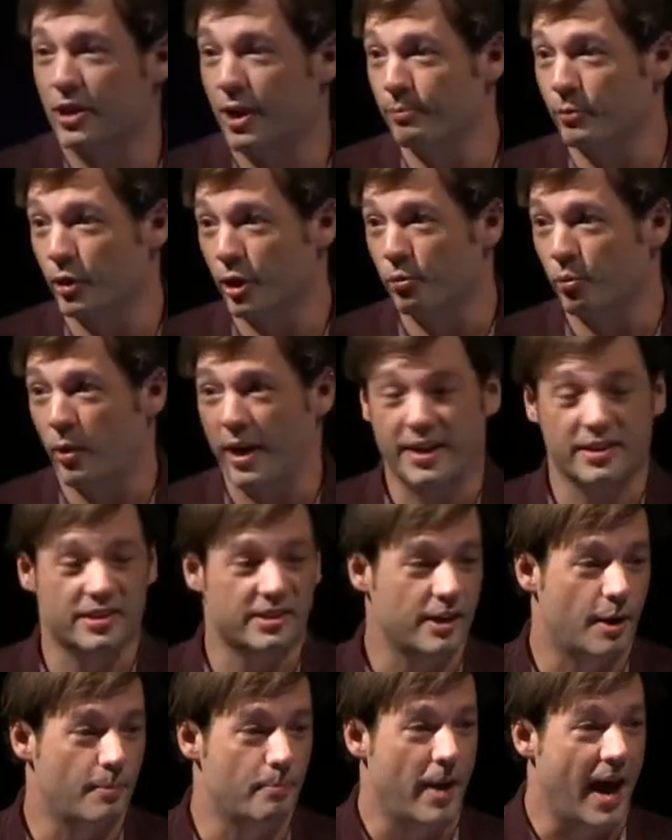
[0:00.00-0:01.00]
some good ways,
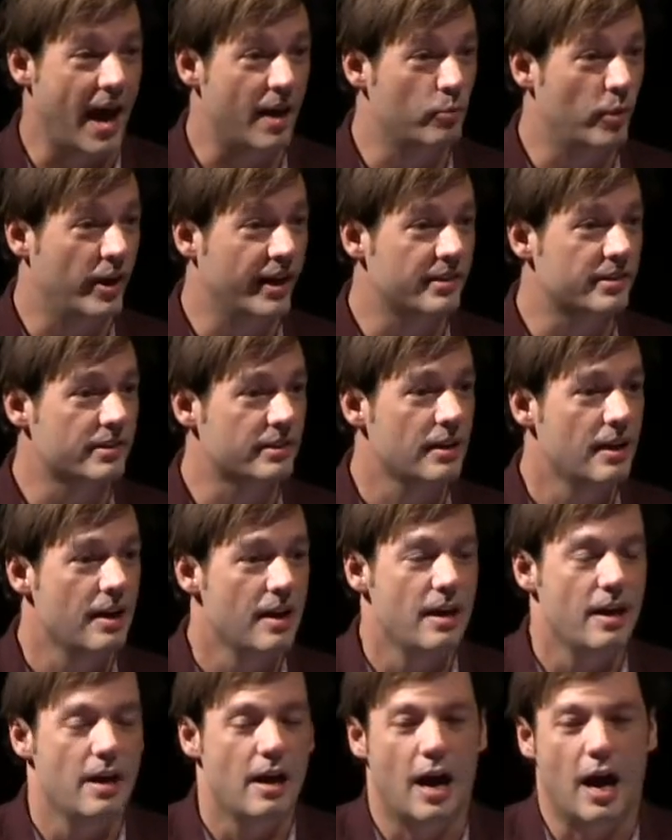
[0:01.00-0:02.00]
some bad ways.
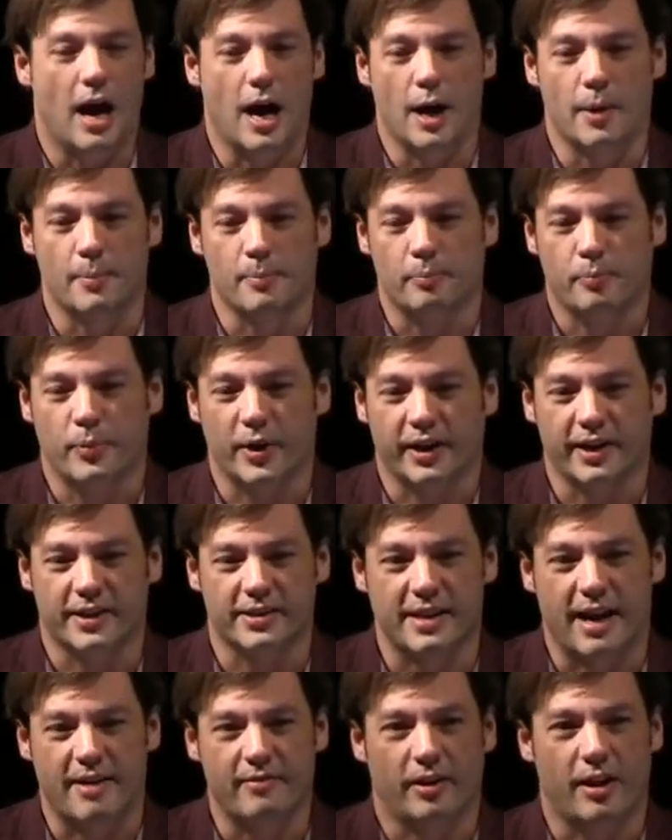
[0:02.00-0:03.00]
Um,
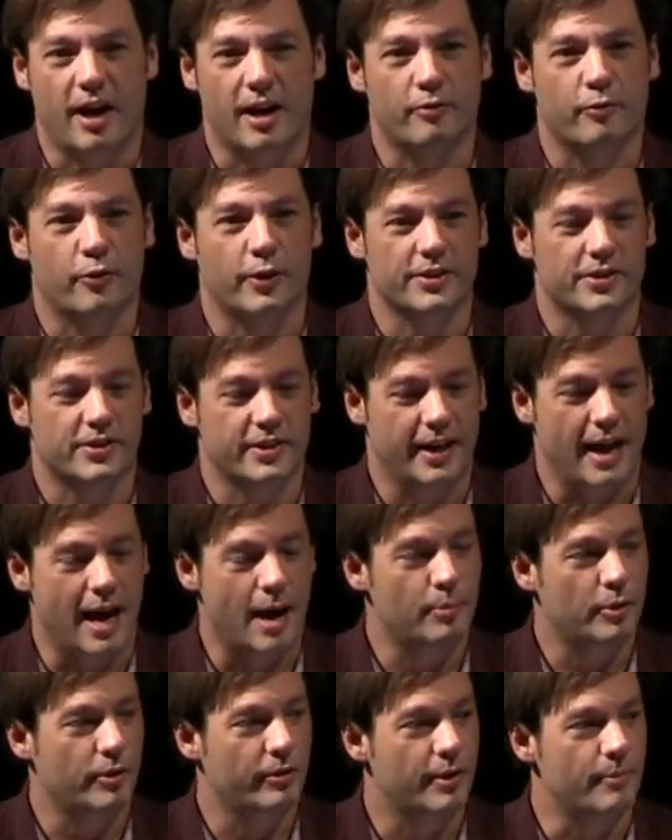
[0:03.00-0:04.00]
because I have a lot of friends at
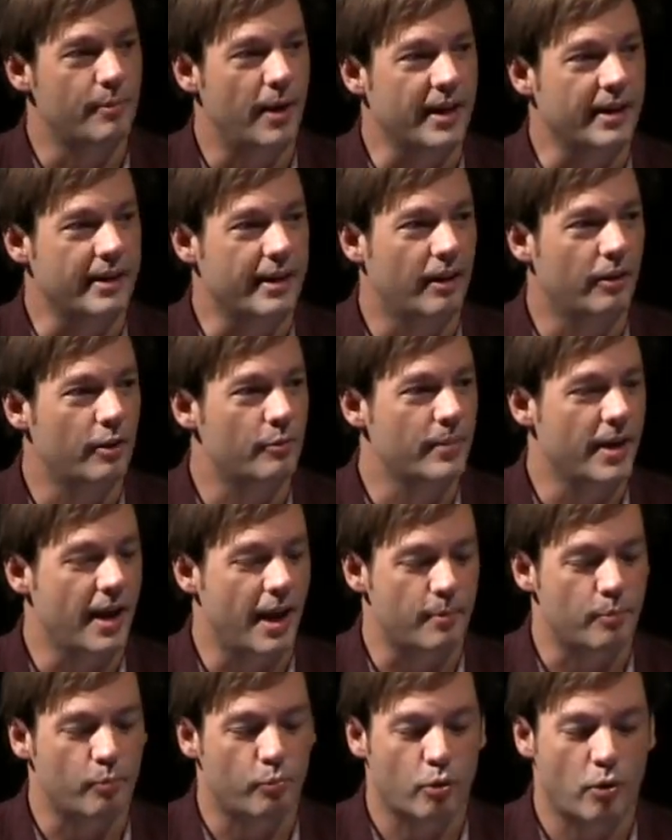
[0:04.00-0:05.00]
Apple that might yell at me,
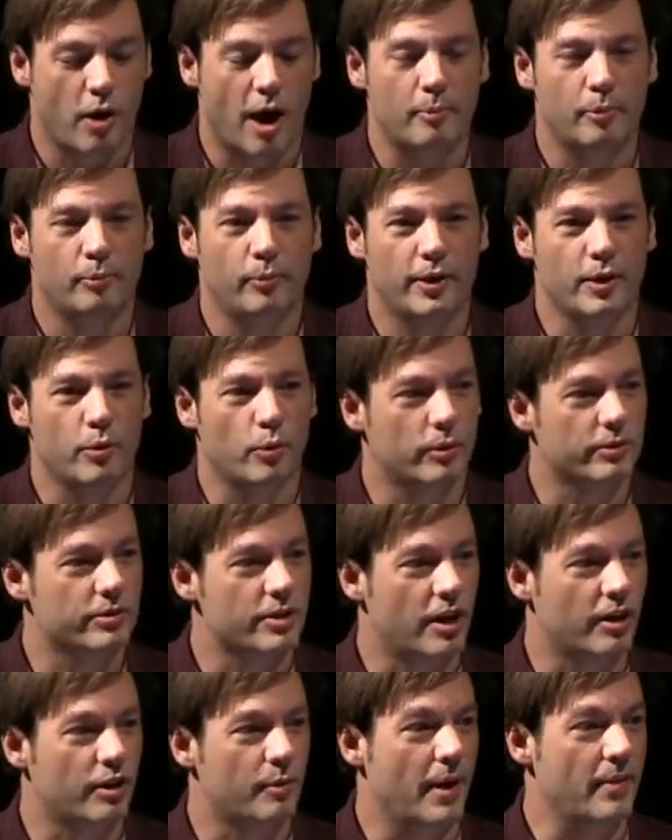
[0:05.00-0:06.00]
I probably
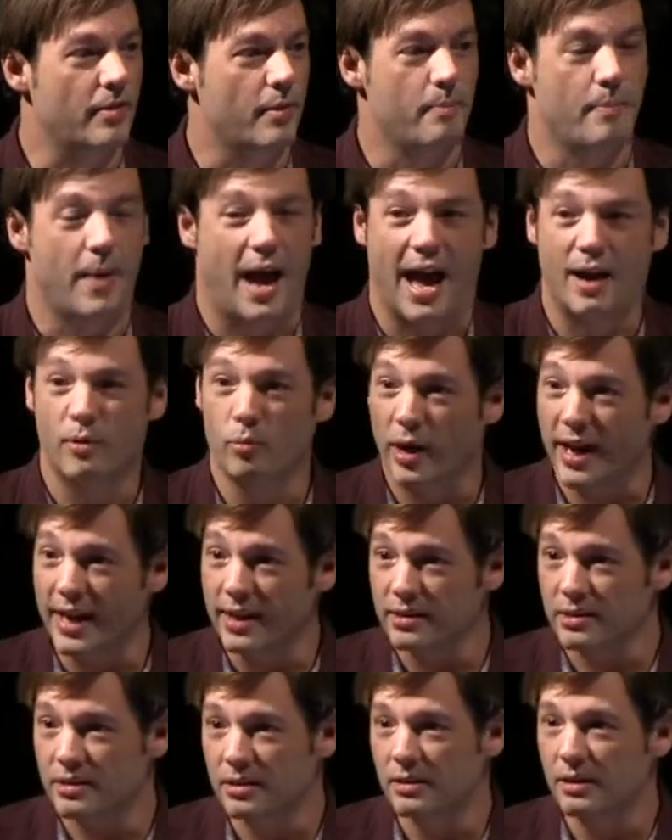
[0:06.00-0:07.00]
won't talk about the bad
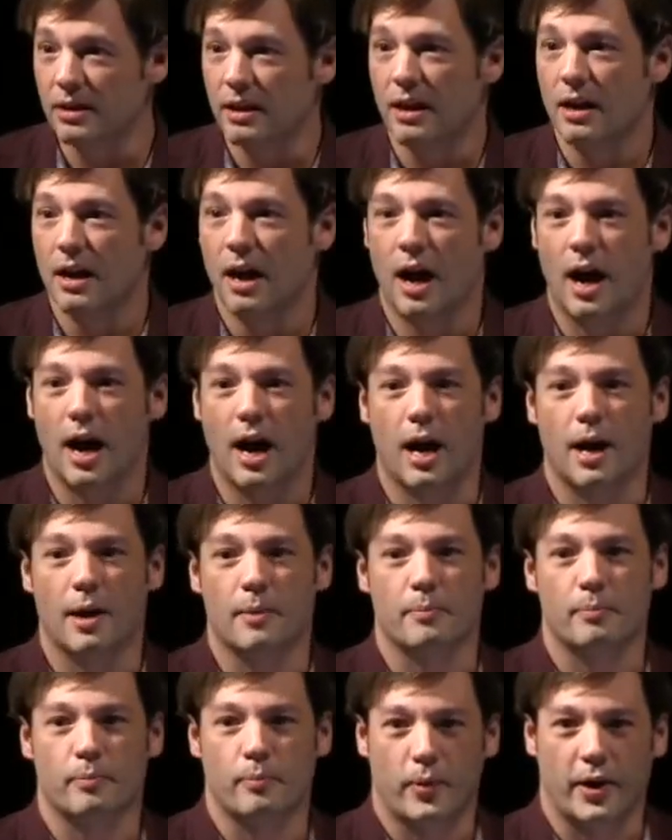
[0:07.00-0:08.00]
ways,
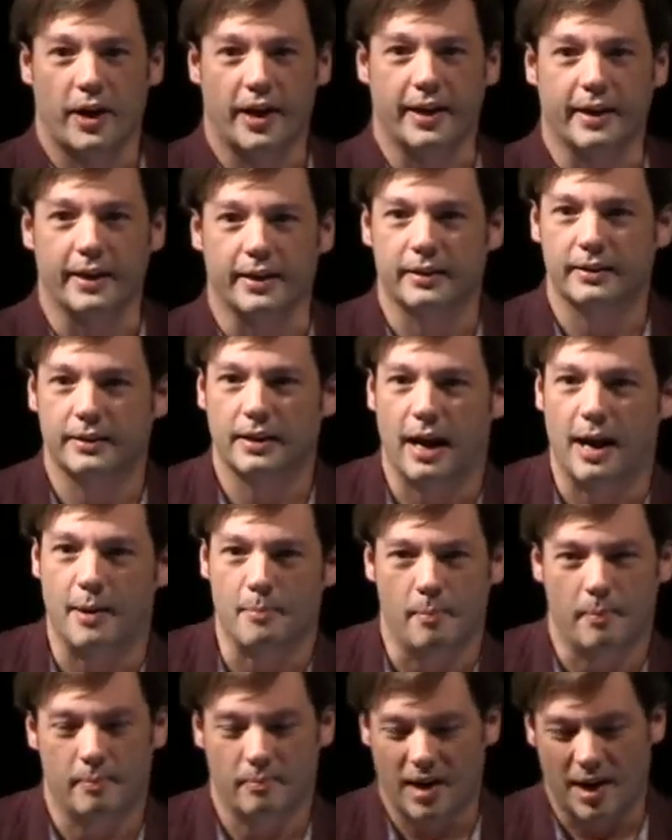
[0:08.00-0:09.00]
um, but
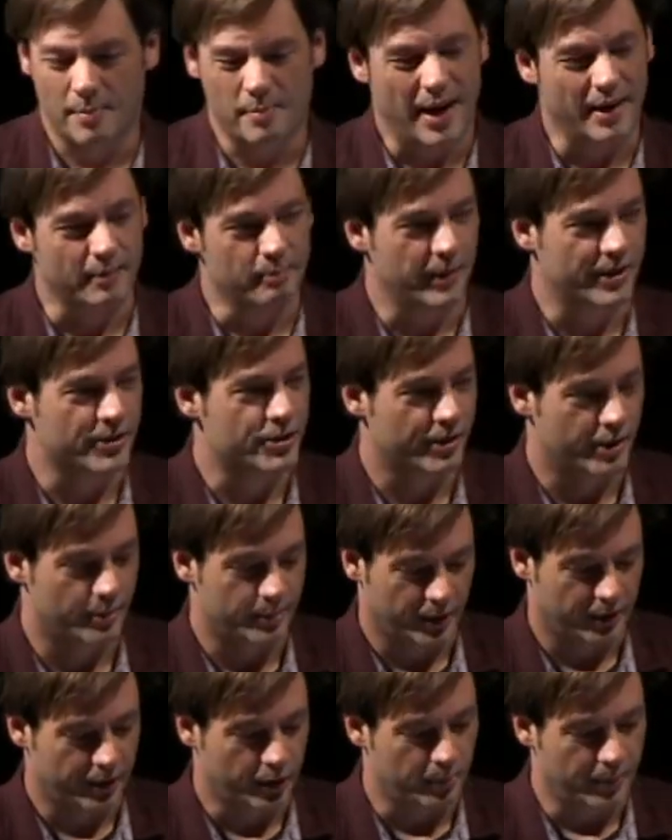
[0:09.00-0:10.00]
I'm, I might mention
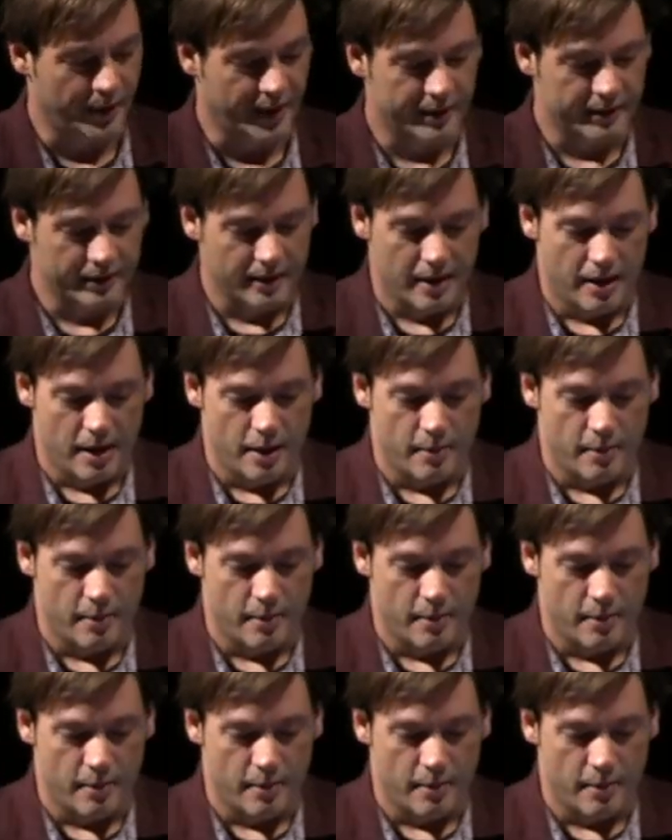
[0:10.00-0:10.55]
them a little bit.